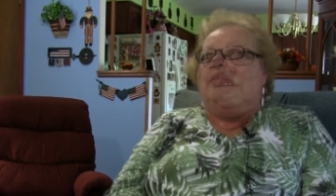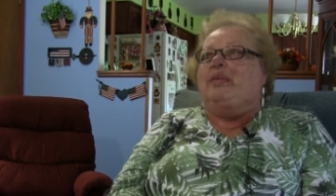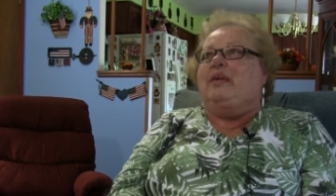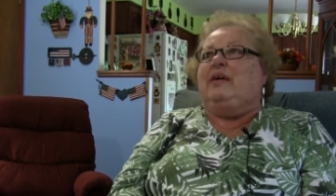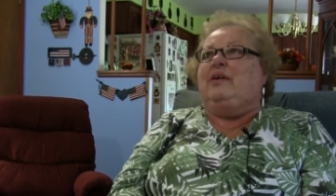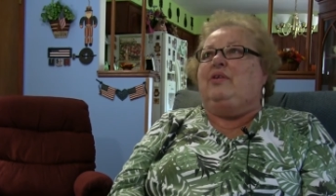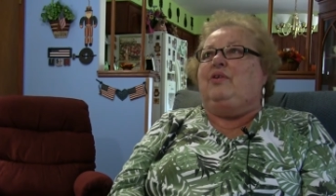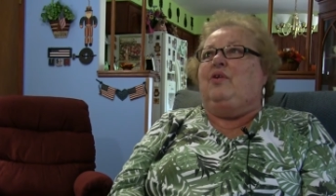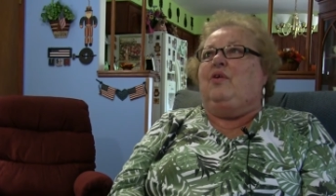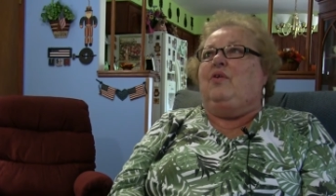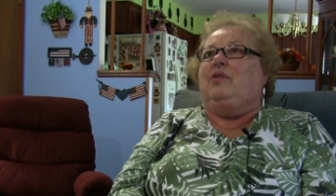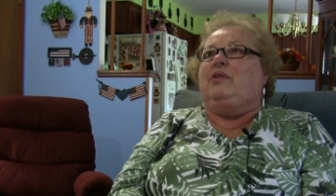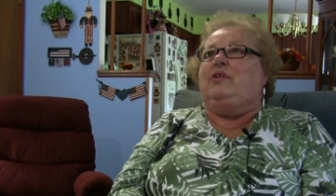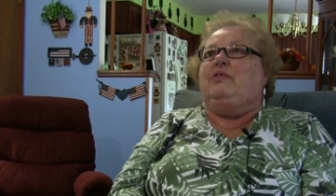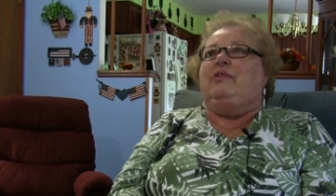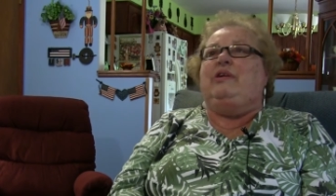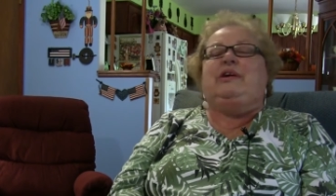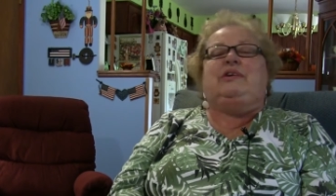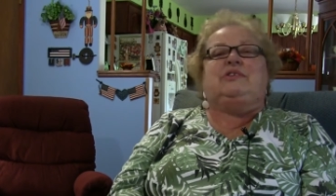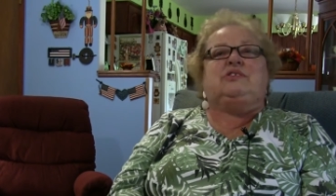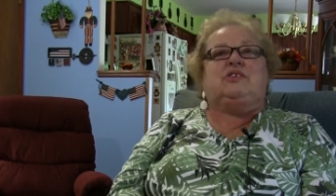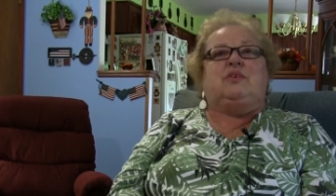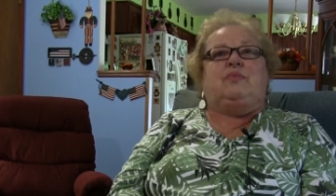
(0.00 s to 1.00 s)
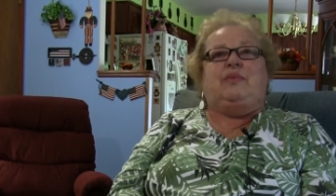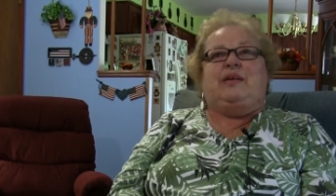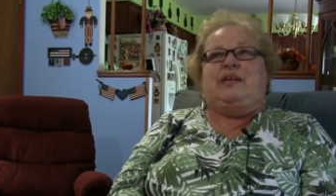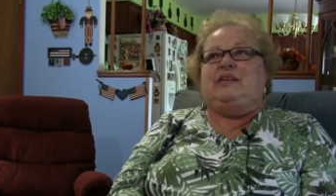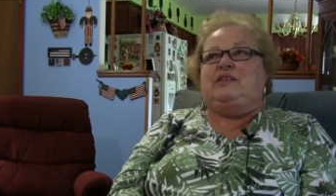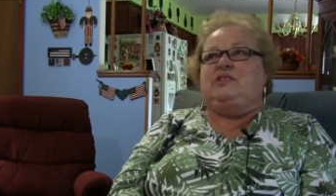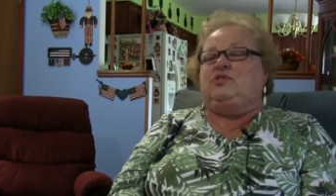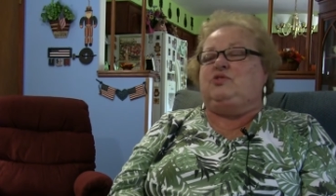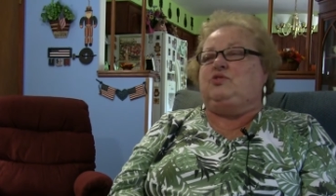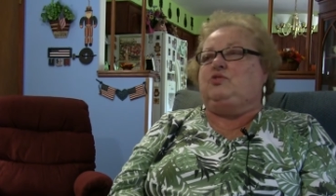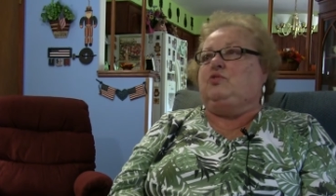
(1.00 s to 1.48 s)
You know, you hear so
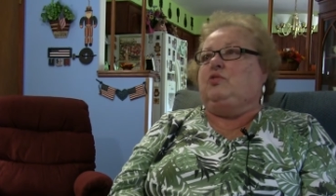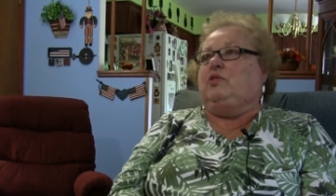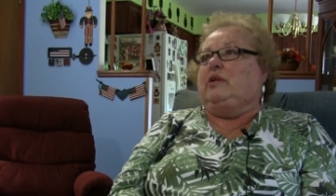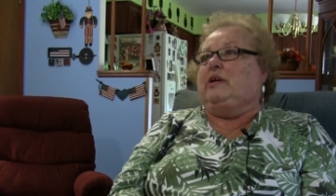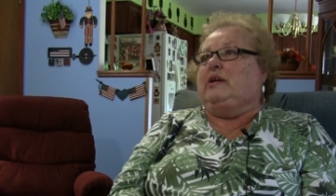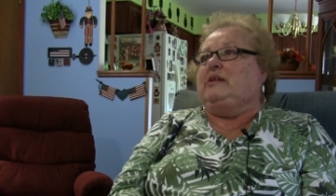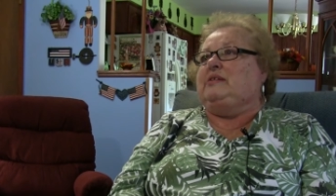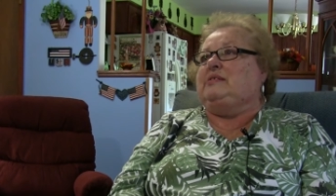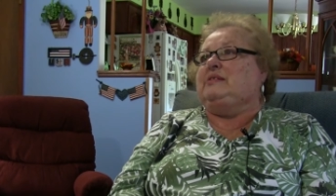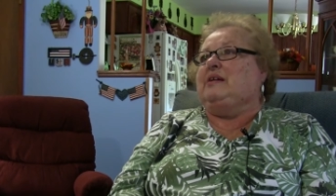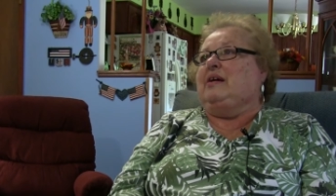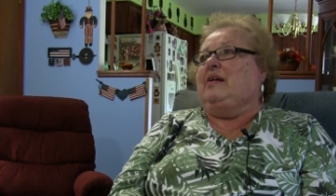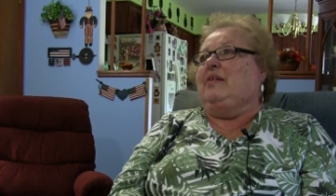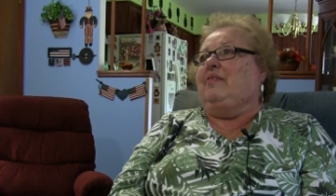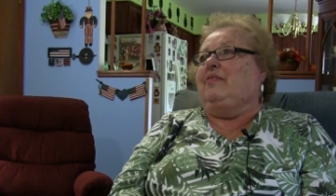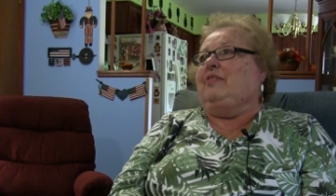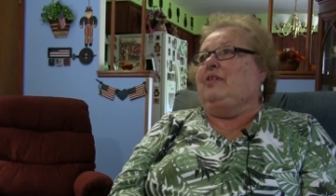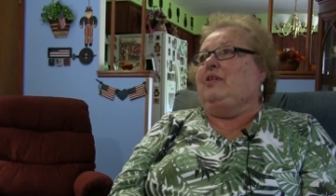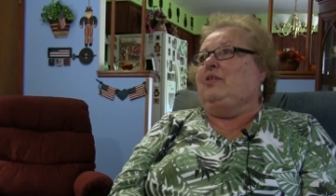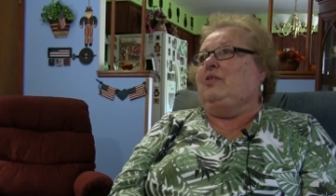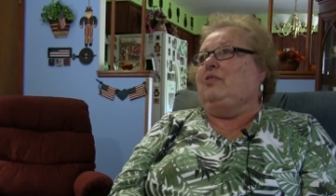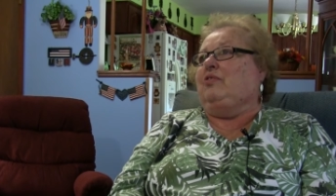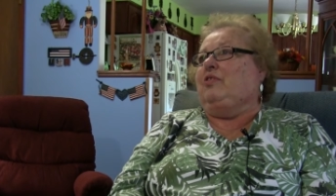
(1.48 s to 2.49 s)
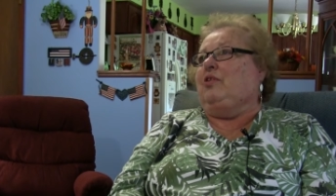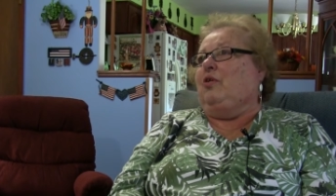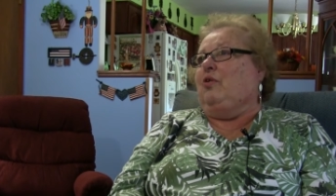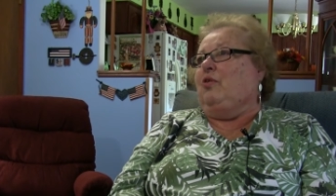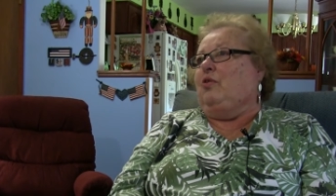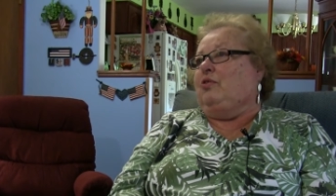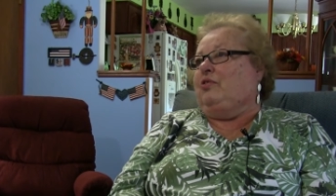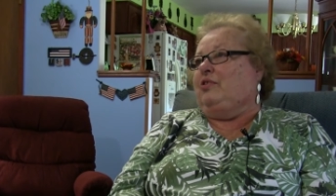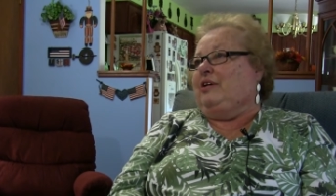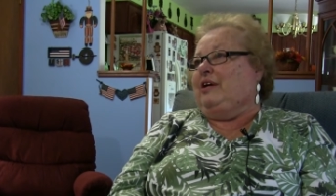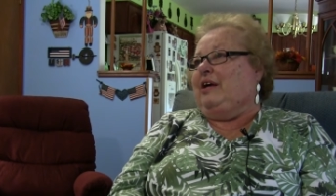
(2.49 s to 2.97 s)
many stories of, you know, the
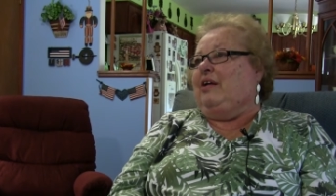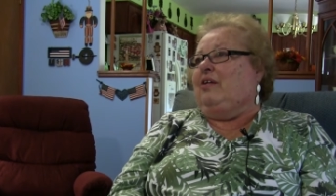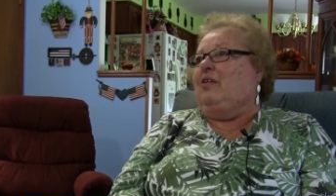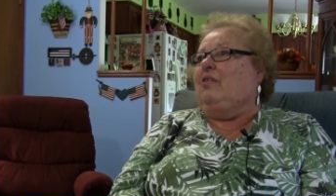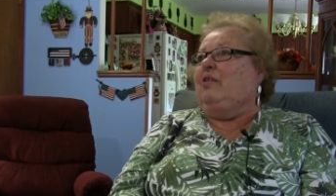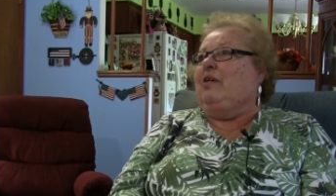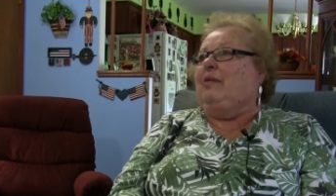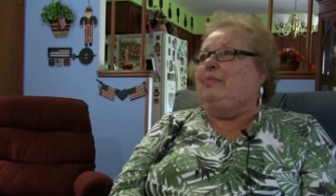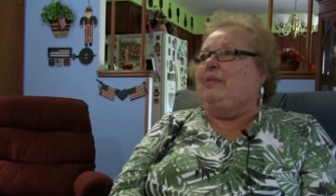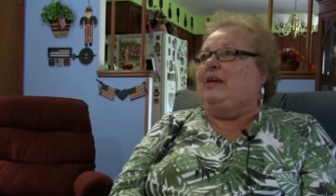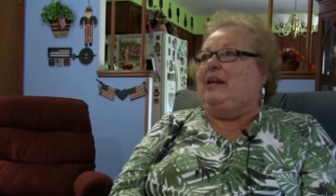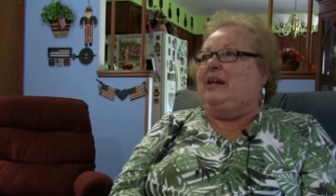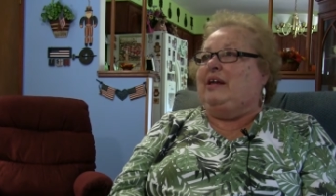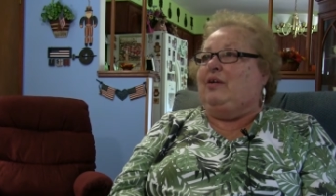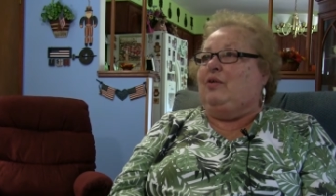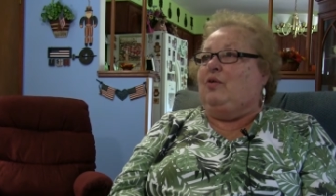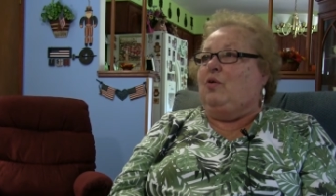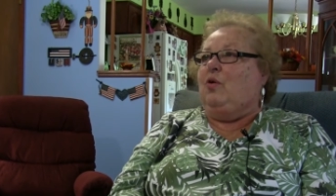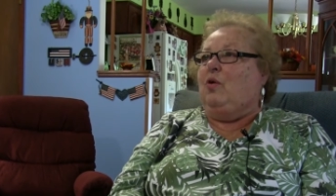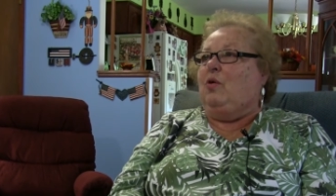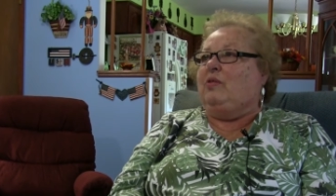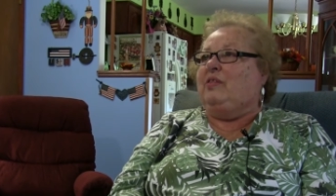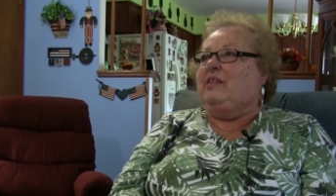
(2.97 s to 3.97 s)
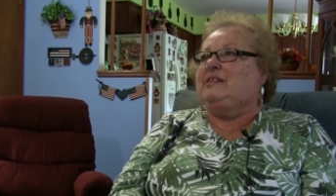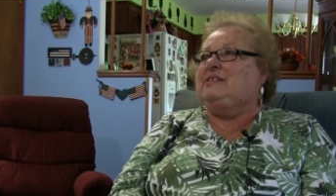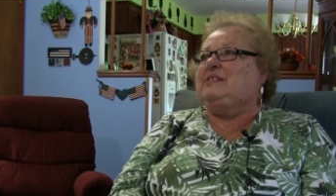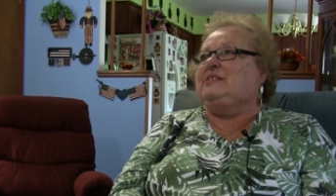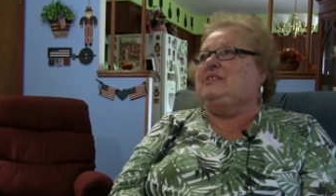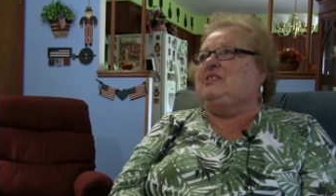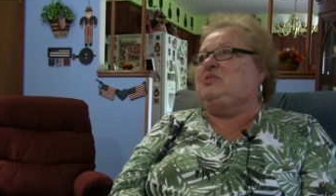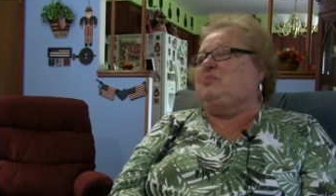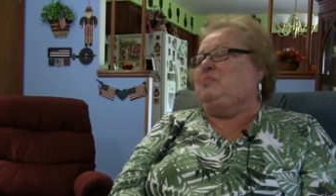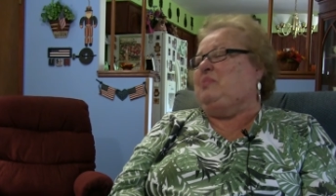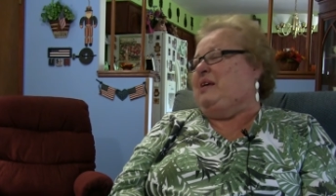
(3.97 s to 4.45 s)
older you get, oh, I'm getting old, this
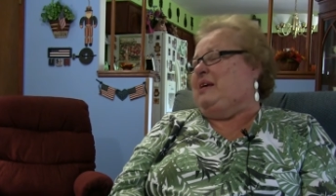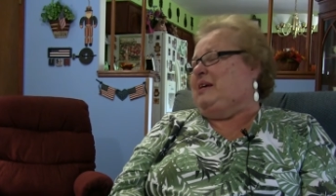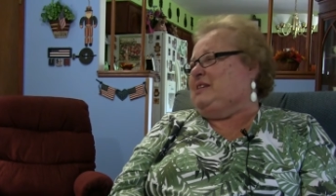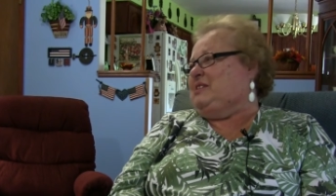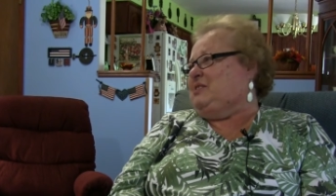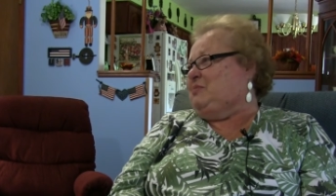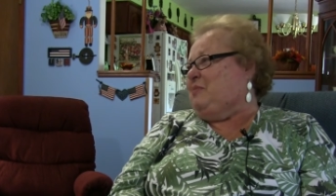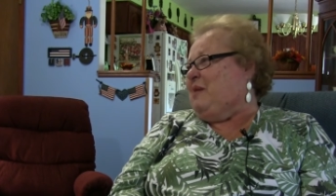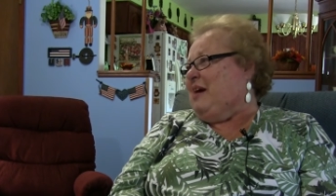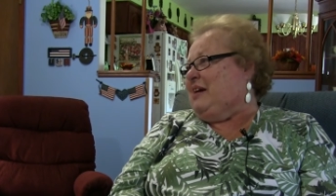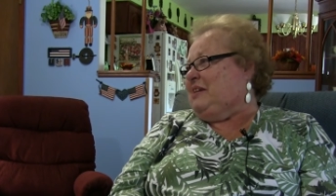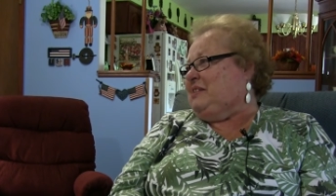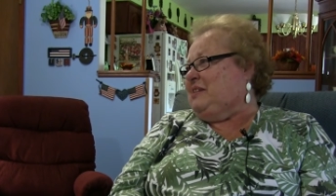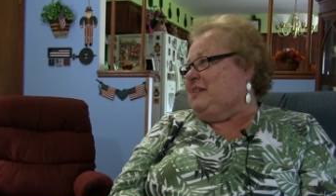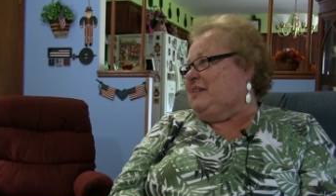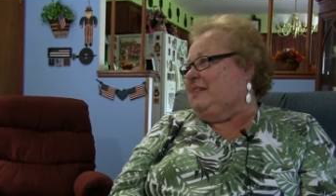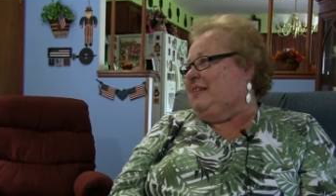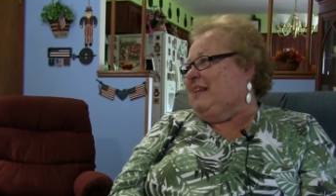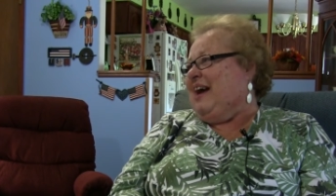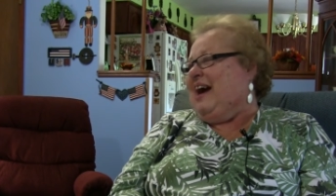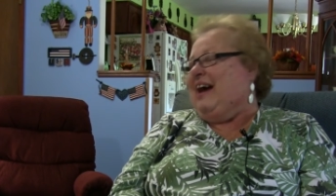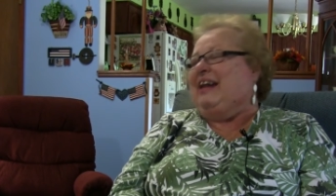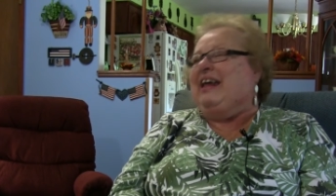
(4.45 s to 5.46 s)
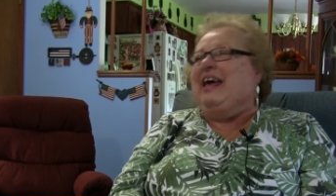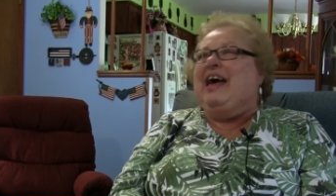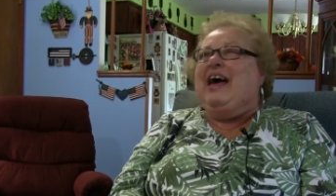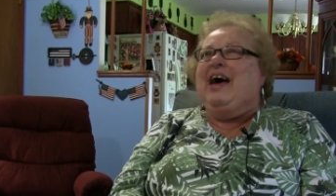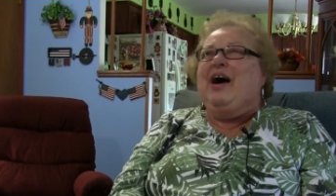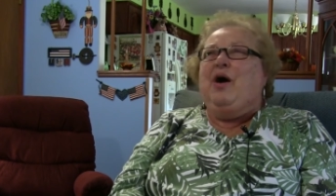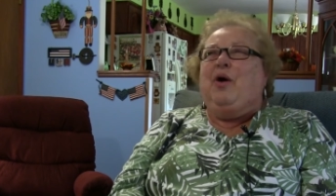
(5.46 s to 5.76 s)
is to be expected and that.